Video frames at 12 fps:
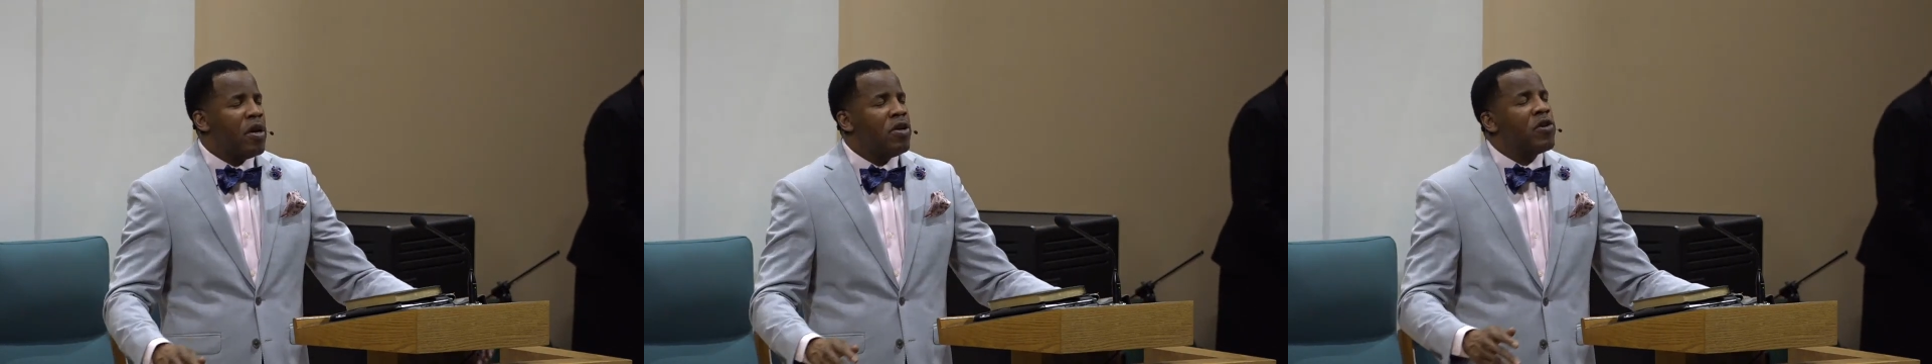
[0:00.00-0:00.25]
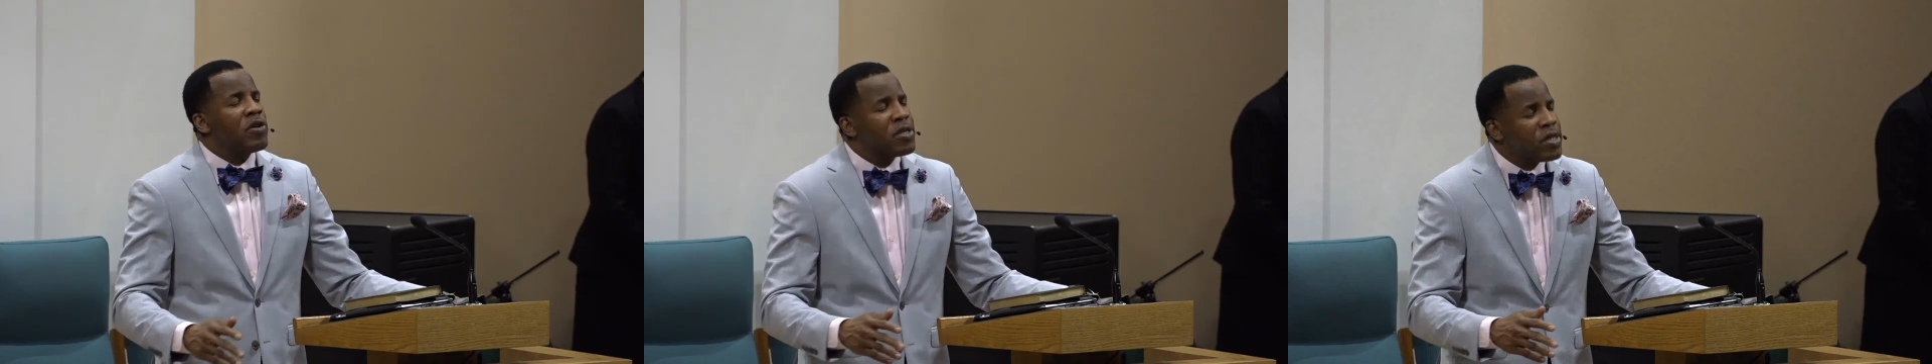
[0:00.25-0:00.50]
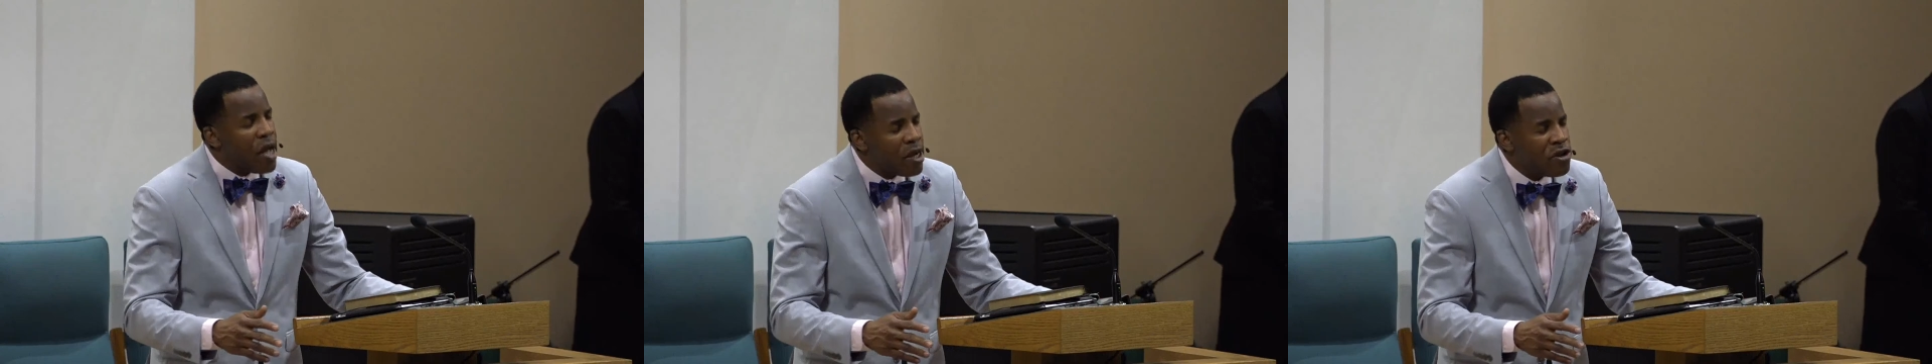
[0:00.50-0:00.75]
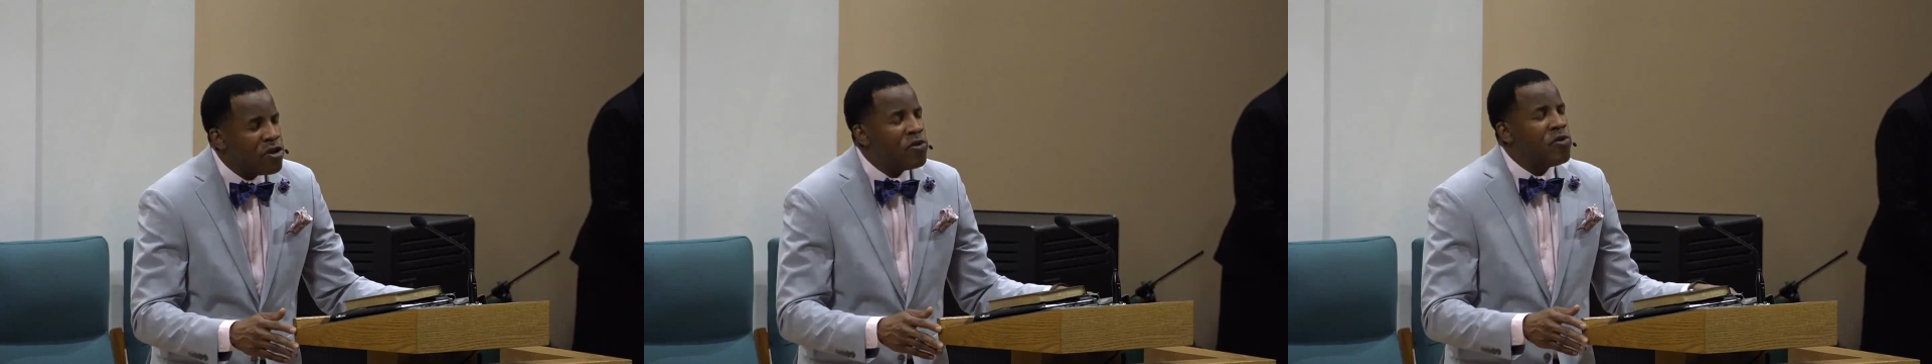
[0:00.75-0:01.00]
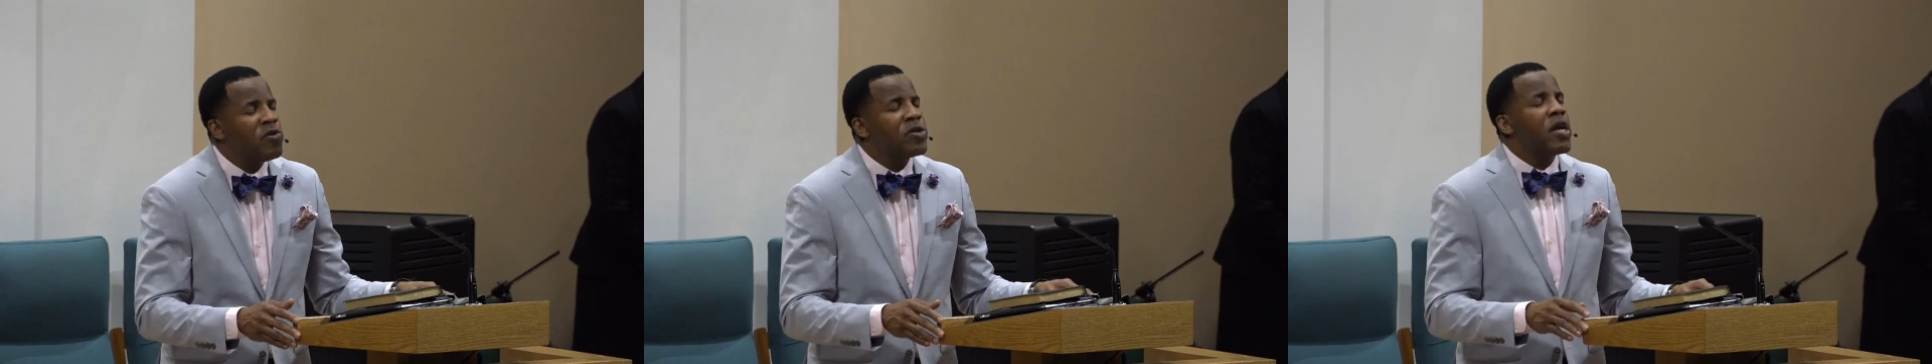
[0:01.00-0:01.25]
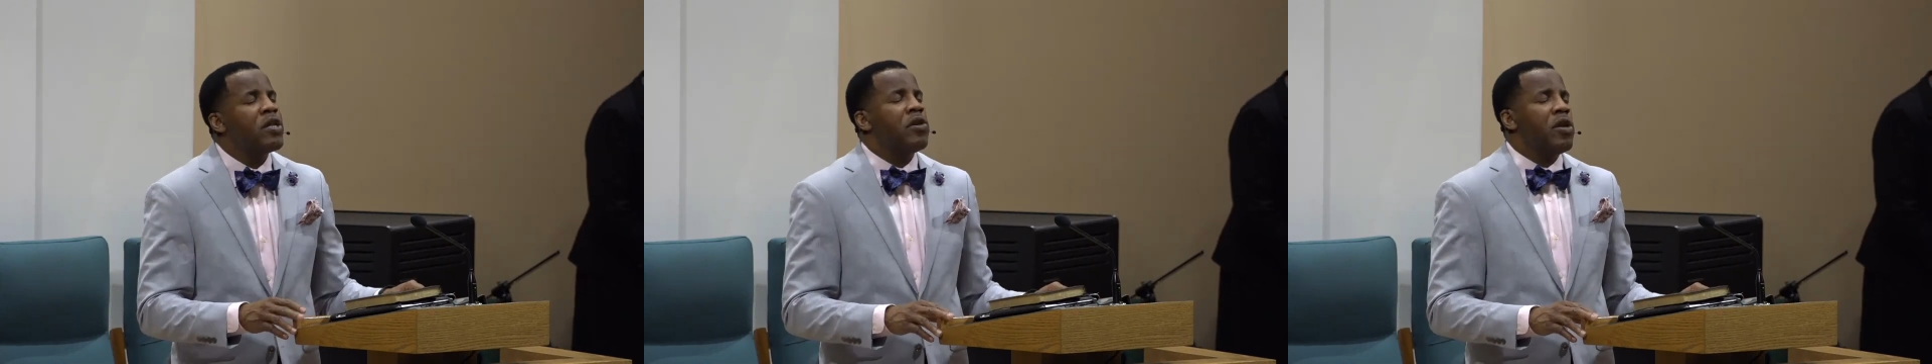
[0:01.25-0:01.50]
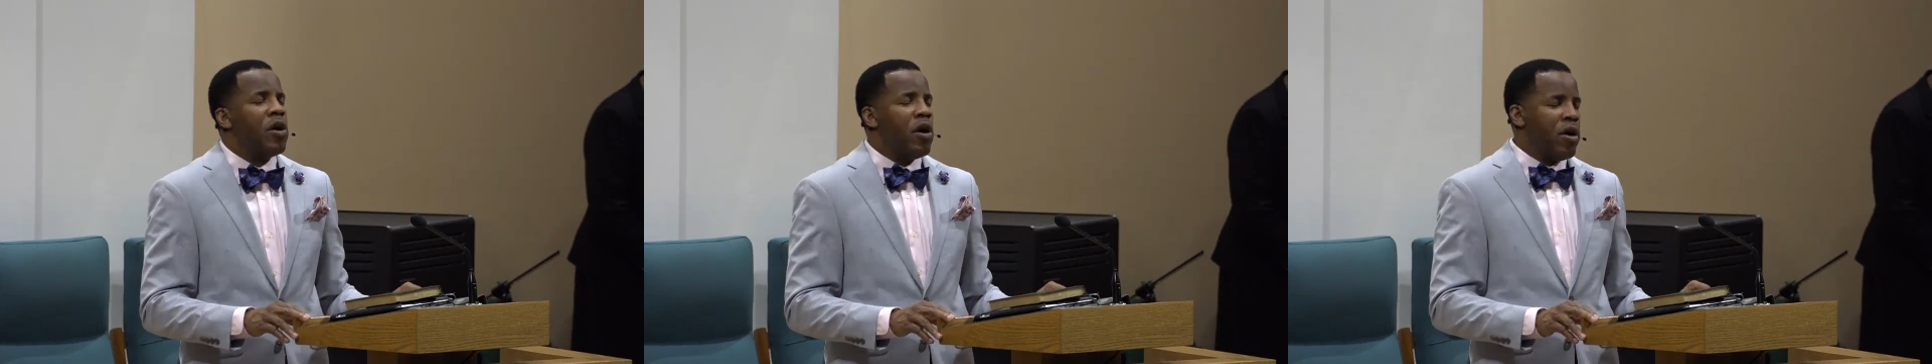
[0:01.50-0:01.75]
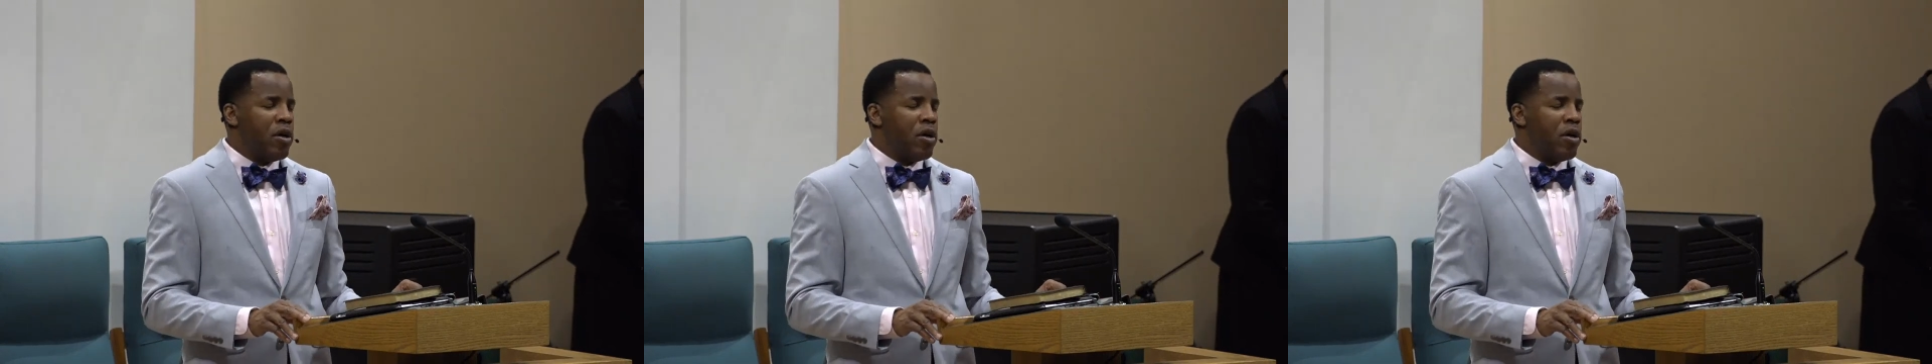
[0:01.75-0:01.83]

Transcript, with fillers: your statutes and your law.